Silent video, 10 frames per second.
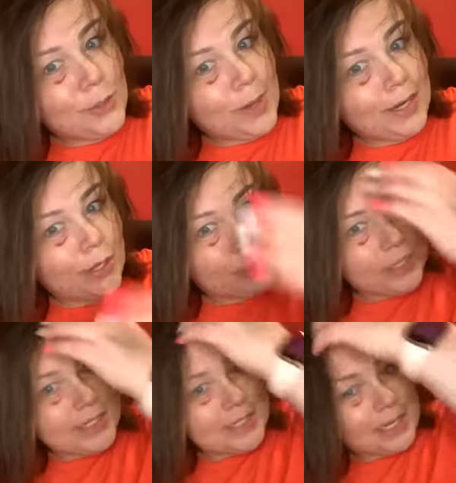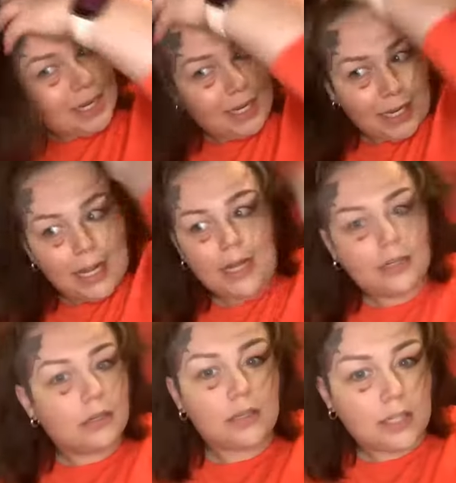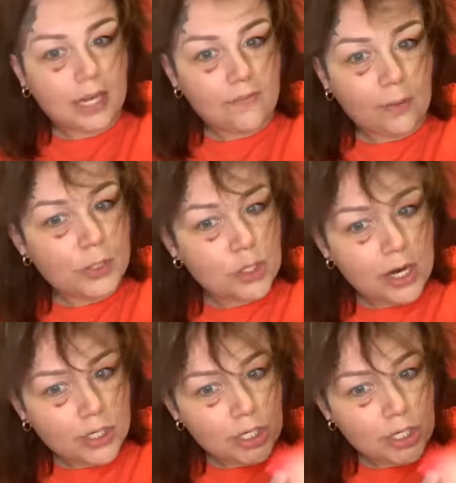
do my hair greasy and I can't find my dry